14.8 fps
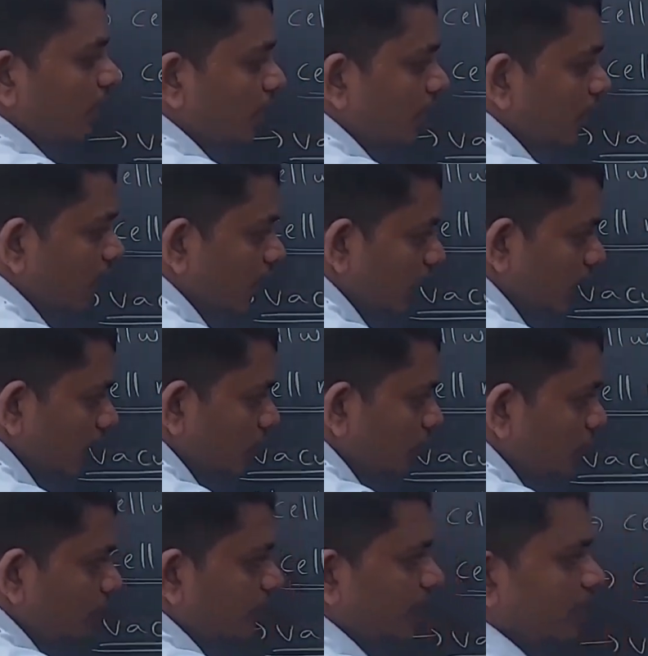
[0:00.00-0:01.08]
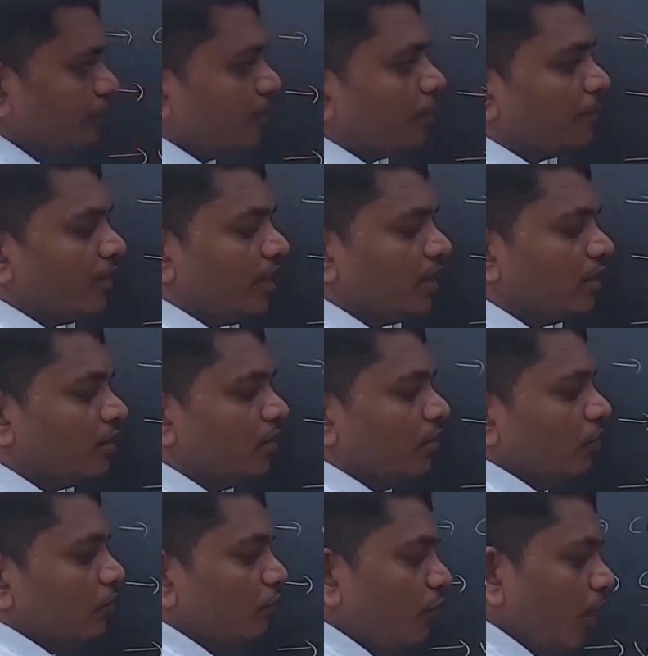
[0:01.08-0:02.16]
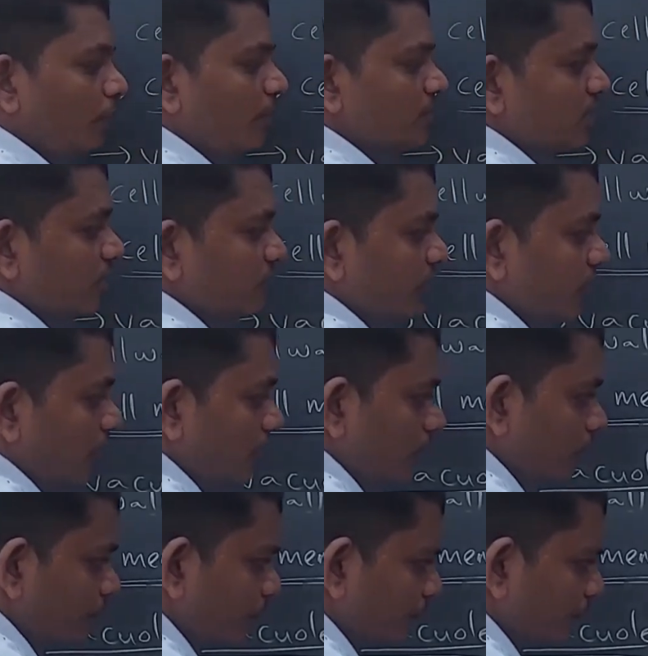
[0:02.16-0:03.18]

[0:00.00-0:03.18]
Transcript: the nuclear membrane, formation of the